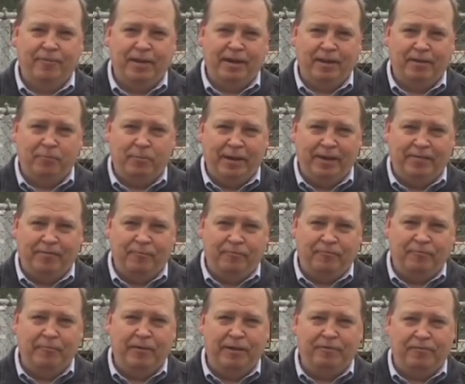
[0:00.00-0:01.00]
And
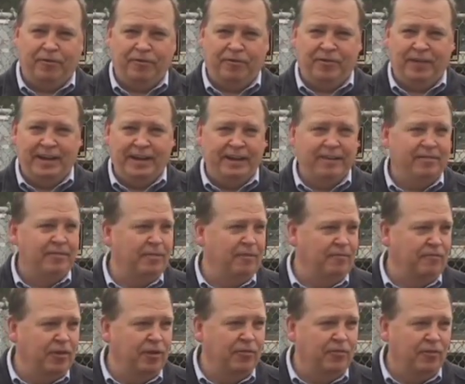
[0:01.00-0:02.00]
we foresee into the
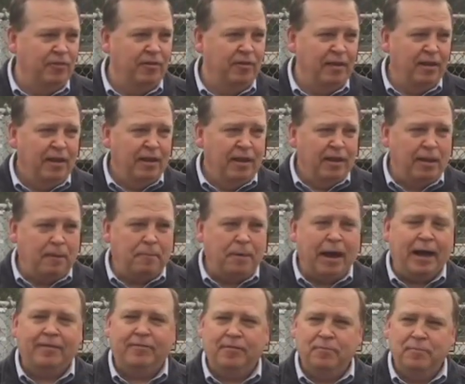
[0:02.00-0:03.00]
future the
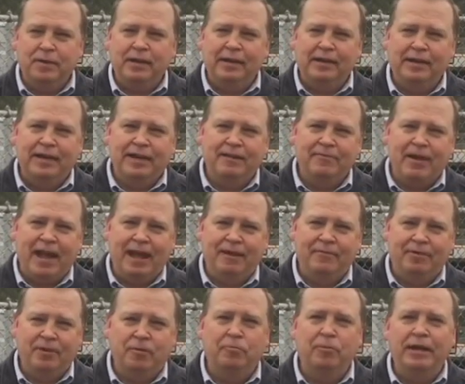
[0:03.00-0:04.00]
possibility of
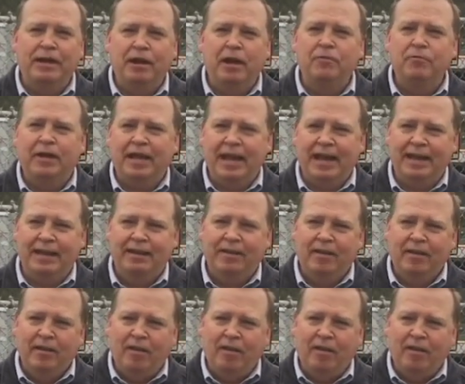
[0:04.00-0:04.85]
having to relocate